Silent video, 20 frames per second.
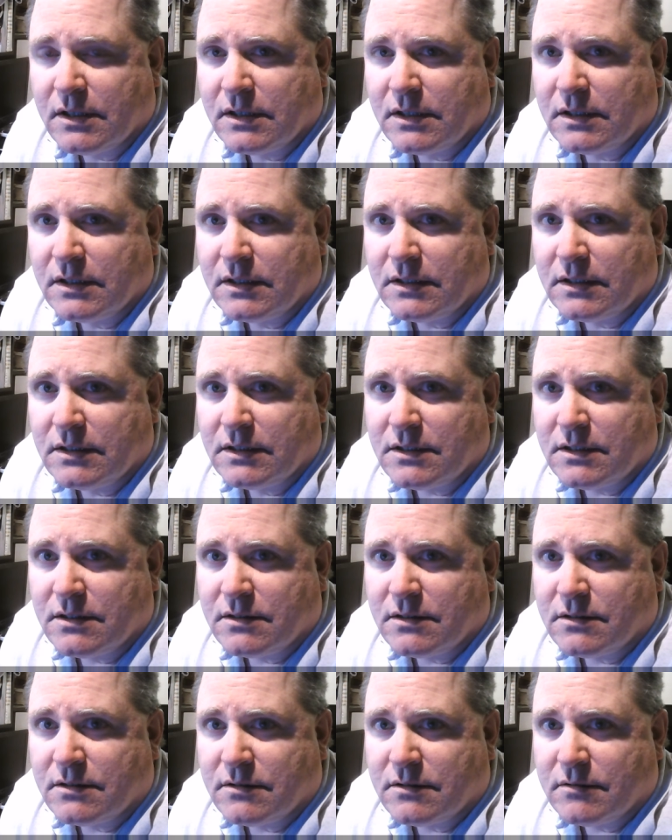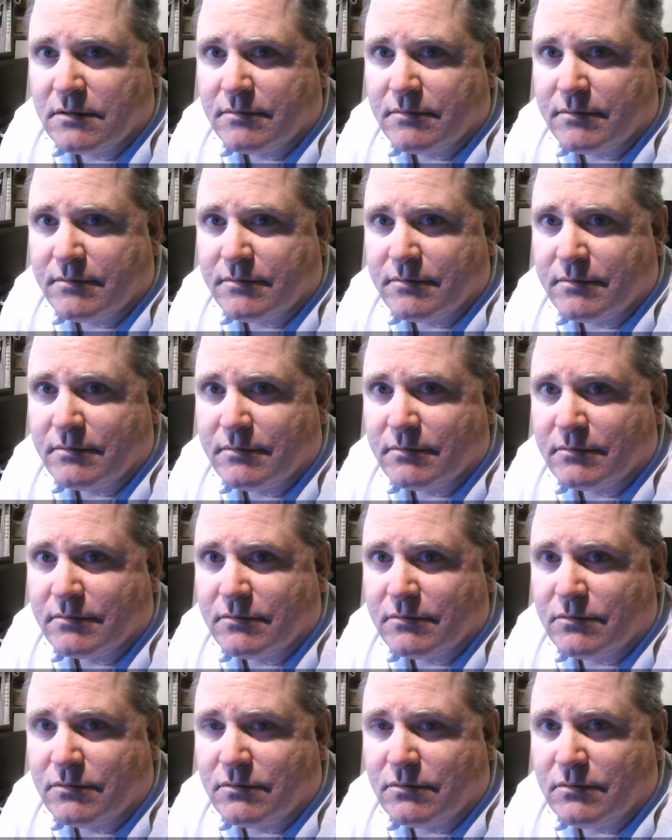
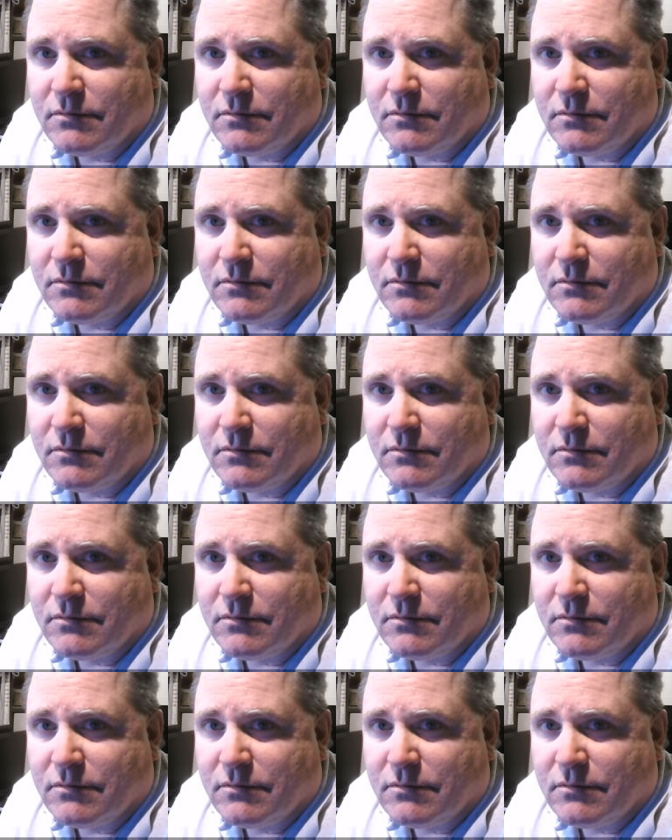(no one is talking)